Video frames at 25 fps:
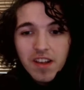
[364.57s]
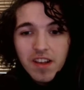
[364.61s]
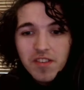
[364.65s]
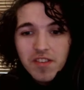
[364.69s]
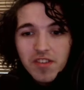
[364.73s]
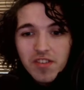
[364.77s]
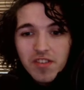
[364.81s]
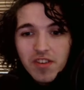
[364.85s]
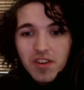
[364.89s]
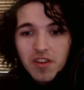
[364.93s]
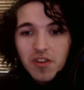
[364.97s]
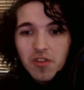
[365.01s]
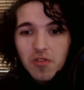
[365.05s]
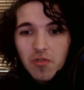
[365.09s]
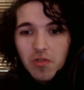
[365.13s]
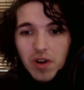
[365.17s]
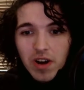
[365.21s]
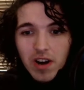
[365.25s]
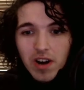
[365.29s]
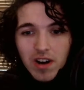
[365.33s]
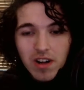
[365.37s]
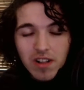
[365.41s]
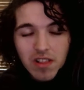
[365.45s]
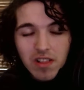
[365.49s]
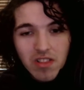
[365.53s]
So
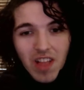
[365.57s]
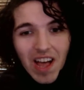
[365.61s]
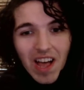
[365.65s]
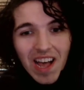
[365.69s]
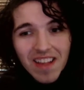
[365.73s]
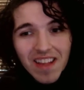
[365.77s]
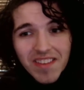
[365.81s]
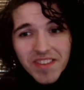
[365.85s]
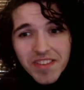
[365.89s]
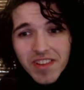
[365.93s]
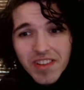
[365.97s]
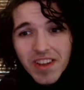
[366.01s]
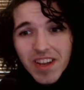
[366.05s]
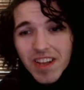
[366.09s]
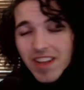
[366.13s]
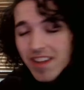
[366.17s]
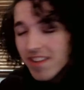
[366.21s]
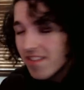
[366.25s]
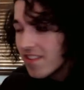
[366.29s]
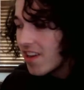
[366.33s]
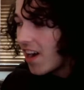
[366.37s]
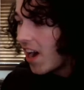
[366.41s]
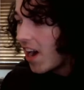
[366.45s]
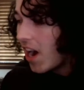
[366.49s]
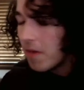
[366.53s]
last
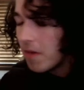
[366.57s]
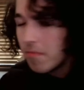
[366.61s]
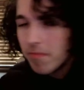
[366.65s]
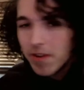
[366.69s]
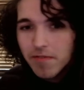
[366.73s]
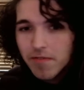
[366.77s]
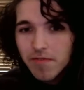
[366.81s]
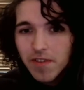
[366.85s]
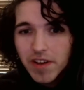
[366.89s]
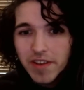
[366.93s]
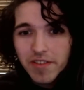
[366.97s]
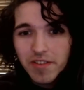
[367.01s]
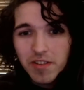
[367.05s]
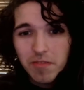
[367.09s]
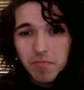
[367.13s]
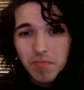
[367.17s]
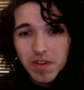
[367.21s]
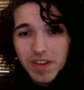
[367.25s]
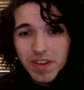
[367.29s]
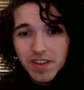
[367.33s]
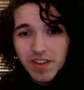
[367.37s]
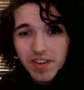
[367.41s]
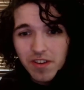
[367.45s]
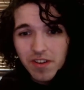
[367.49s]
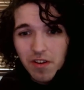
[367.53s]
time we faced them,
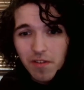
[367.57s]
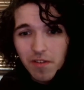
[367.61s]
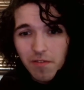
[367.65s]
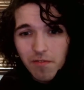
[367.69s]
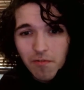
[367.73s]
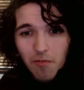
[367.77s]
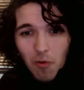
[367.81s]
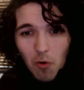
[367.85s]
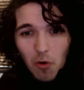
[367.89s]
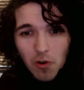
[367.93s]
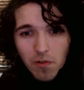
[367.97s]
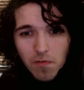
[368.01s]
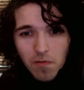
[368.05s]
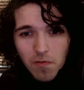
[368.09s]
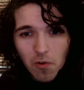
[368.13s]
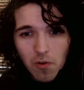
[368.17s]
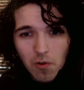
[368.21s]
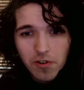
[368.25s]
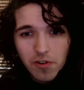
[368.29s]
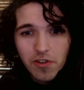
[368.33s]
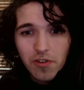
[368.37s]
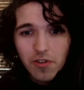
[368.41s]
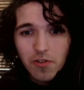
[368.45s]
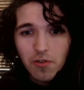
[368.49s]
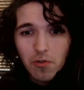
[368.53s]
we did a
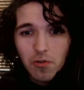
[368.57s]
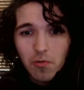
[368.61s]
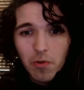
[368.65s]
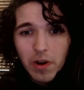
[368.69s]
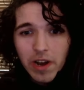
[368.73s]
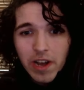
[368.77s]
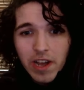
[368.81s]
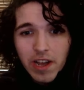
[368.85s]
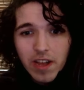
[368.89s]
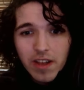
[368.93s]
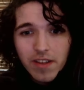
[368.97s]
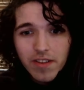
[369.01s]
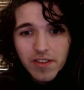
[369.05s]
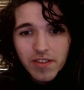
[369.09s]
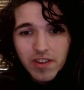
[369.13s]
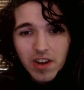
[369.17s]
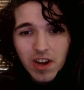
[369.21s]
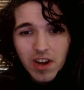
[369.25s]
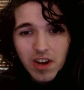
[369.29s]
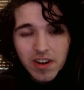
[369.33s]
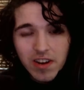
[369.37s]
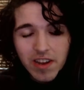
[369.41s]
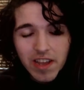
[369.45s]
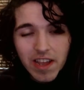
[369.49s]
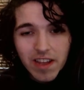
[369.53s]
4-4-2.
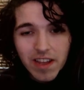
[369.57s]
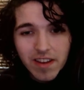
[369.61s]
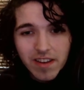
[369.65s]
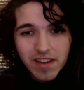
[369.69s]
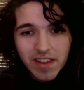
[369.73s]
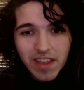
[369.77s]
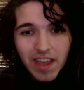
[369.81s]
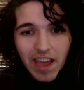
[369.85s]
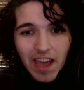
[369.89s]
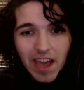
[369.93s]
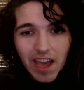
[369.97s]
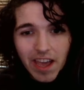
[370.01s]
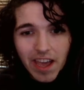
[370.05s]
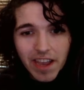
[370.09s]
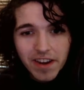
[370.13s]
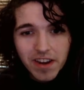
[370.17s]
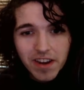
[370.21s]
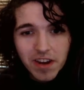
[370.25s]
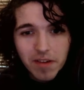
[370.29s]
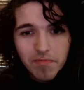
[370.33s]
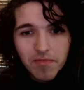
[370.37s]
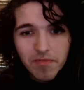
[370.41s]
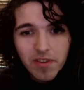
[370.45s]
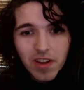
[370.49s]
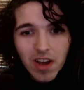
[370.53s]
Son and Kane
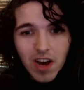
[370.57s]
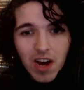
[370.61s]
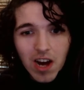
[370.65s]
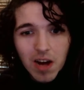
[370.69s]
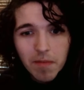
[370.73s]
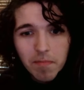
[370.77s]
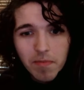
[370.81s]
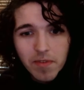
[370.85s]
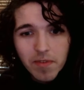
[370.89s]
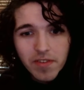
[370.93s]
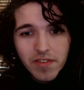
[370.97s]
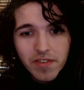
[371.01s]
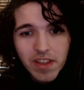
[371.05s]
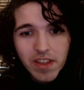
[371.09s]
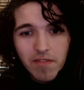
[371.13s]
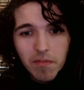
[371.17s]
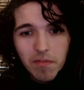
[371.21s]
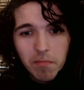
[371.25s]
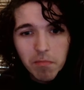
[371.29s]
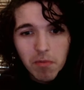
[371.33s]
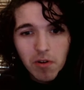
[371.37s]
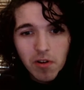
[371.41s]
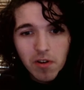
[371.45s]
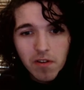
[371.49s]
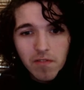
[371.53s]
up top,
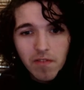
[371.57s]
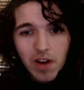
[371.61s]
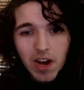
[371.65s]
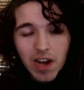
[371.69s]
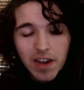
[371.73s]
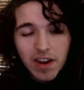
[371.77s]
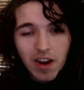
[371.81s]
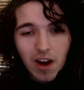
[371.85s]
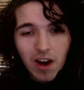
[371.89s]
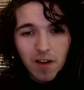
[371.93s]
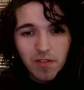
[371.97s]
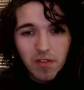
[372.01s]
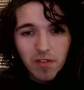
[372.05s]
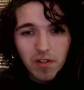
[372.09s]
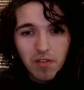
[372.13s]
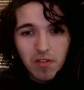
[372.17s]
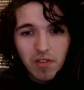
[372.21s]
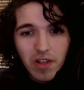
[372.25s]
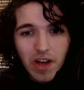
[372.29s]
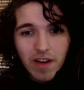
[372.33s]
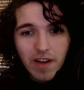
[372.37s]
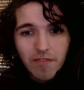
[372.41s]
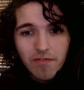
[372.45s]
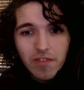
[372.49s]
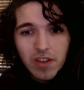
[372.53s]
Steven Bergwijn on the
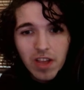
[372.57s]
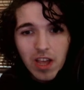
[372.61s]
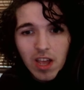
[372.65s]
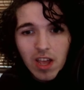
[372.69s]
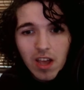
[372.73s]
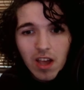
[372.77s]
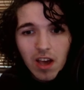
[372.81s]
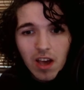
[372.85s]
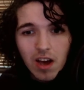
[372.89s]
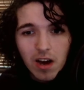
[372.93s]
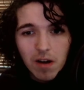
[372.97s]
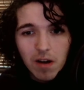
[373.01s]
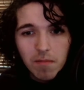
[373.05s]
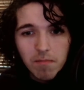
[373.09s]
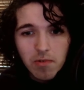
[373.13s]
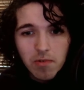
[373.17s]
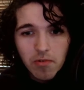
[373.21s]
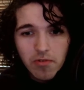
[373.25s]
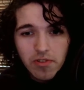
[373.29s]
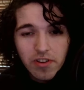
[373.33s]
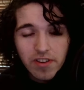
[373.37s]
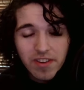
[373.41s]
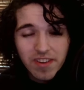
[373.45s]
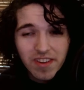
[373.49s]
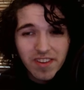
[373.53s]
left,
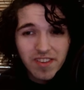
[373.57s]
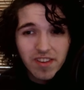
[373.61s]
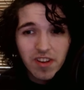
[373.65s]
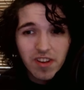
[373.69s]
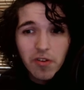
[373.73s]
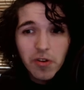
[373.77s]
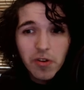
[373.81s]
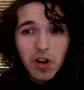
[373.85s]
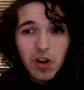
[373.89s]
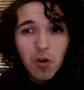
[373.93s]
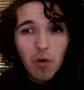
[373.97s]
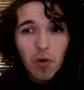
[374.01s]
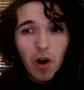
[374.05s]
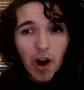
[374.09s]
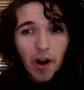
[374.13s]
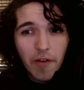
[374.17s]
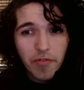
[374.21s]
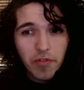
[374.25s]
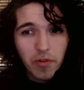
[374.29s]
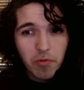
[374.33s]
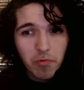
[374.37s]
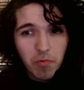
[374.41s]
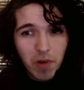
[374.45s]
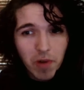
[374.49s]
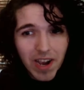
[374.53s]
Moussa Sissoko
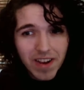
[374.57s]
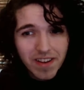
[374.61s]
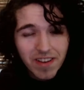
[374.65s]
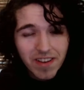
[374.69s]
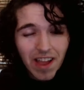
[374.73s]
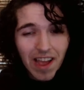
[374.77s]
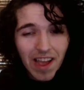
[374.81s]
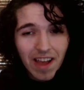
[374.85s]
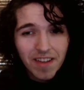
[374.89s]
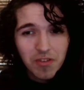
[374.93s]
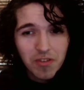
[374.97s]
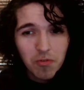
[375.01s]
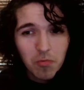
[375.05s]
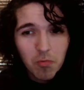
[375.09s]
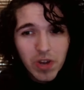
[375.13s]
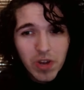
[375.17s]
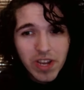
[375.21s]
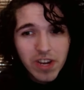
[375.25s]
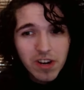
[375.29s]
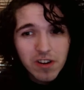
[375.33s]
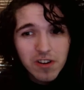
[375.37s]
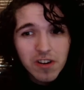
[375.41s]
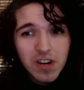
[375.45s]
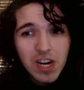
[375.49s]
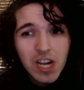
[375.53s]
on the right as a
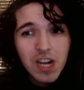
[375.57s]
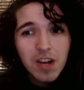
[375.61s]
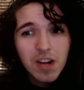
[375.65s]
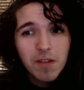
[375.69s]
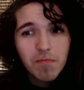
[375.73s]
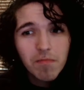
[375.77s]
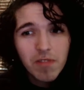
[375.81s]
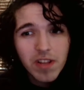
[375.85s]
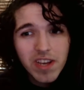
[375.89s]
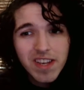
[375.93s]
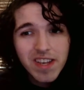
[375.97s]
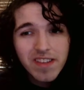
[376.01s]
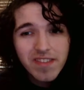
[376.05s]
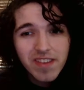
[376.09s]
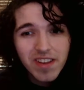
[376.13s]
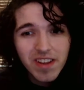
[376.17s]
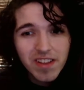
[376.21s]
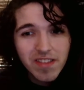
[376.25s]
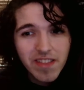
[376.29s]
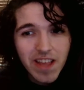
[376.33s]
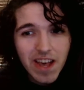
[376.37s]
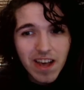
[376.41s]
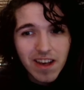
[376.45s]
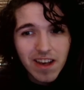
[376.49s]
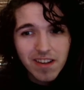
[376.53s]
winger. Please
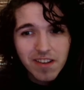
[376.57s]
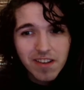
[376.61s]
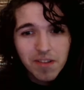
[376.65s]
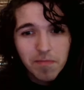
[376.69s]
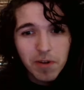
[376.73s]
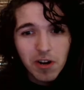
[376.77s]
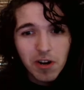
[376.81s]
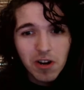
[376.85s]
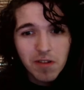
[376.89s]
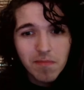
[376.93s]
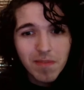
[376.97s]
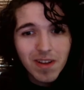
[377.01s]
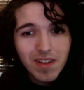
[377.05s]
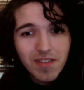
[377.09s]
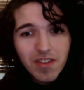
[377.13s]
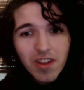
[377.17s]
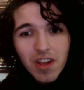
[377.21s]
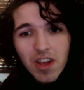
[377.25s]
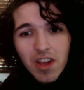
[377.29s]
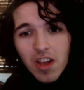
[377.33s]
end the experiment.